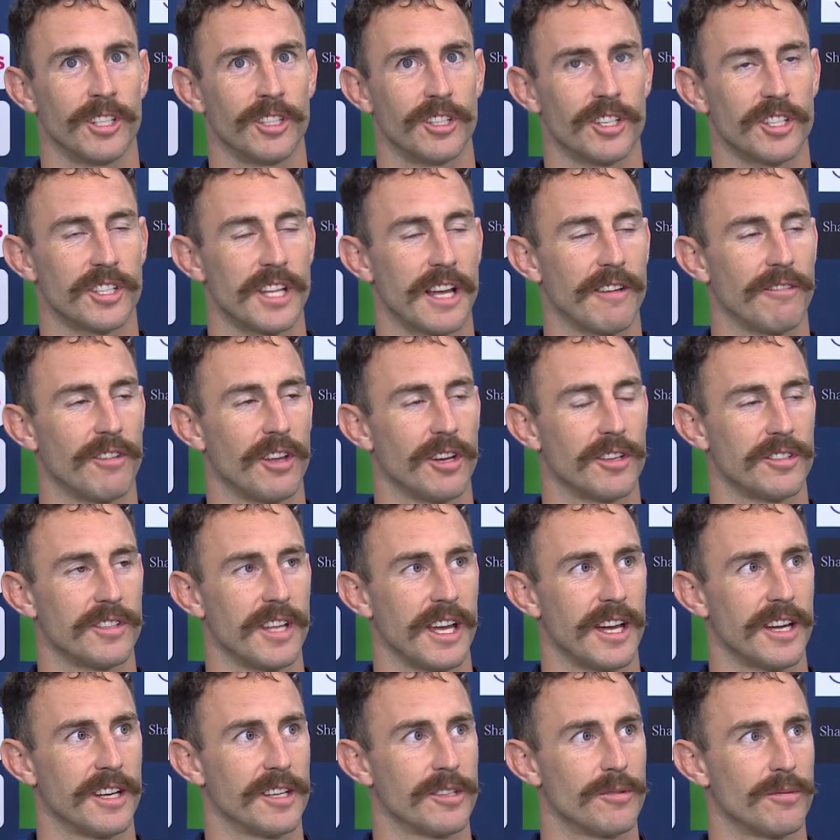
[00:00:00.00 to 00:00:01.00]
just have those
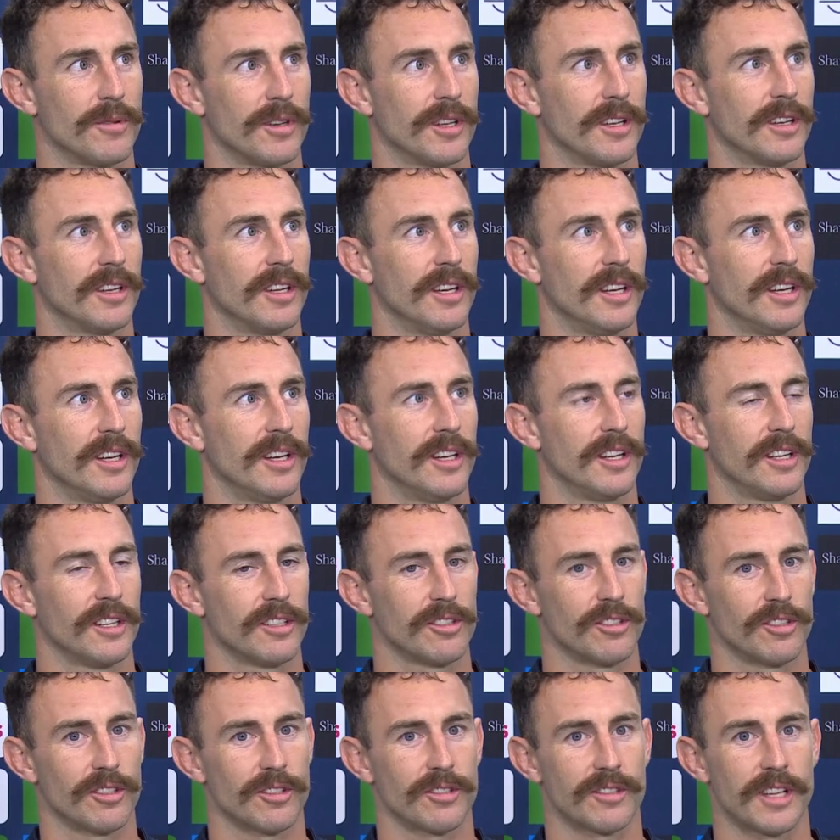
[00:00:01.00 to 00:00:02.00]
days, but
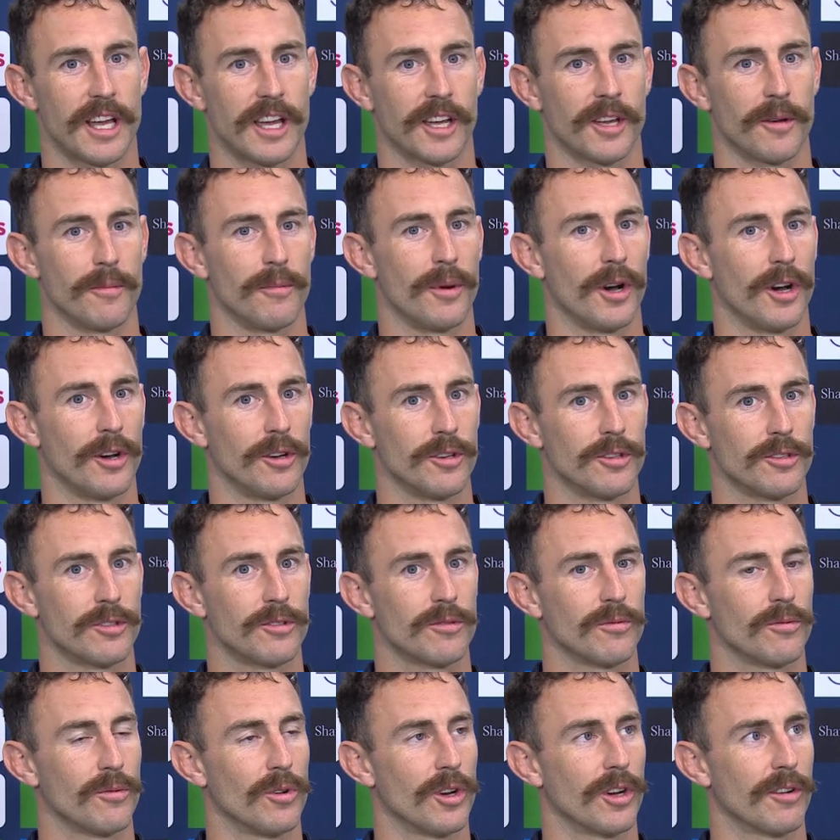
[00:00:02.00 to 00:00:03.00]
just stay
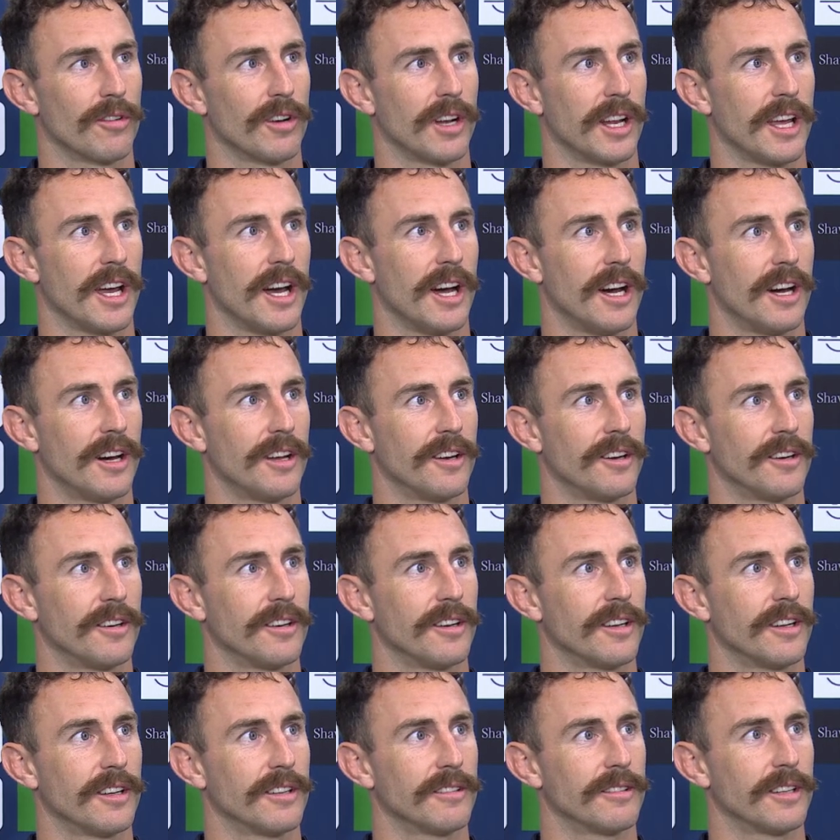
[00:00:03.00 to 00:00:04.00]
composed, work really hard, and
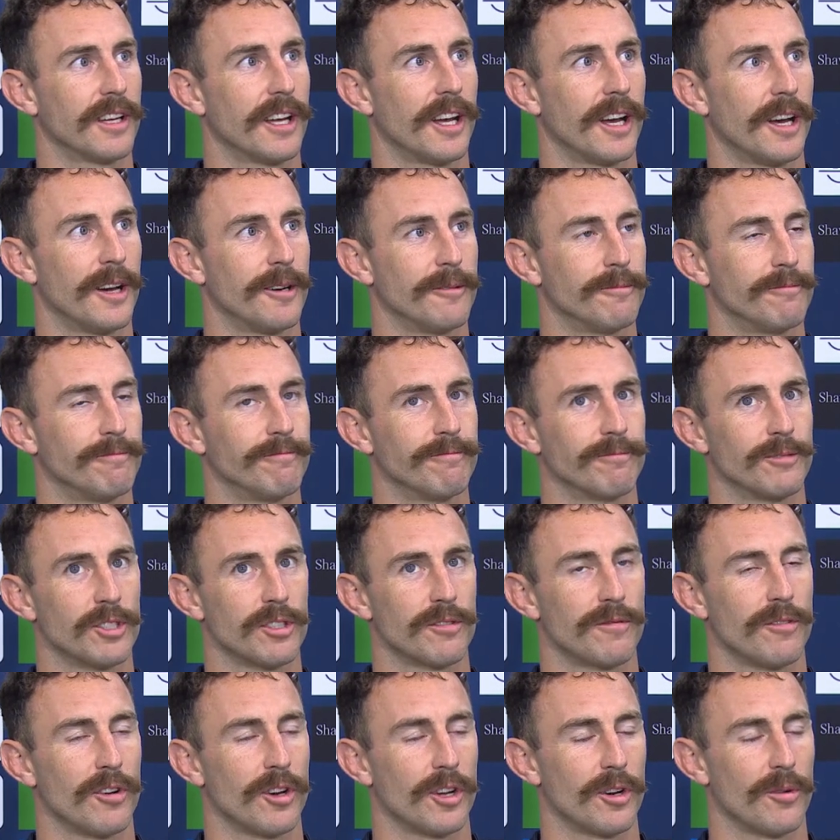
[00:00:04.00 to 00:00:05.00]

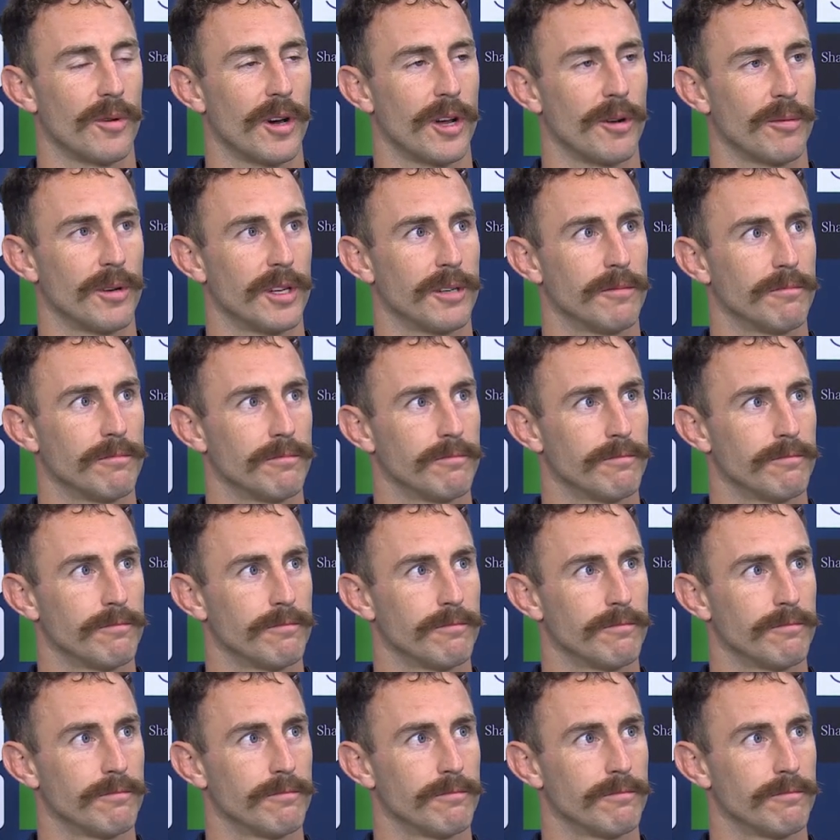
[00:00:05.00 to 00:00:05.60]
just find a way to win.